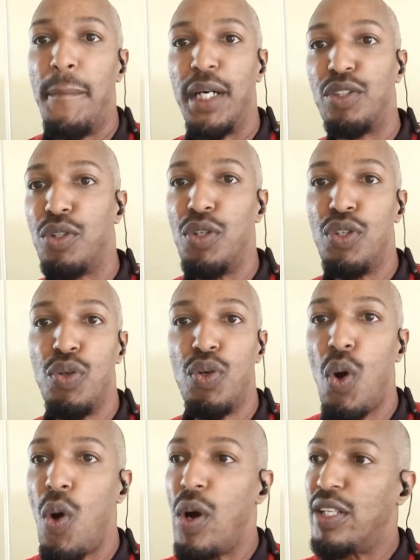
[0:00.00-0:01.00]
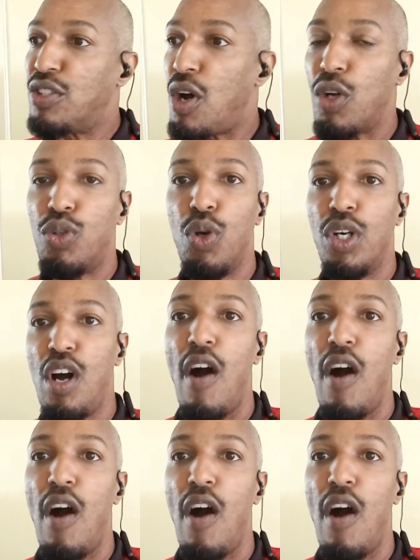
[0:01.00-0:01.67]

you go and talk to a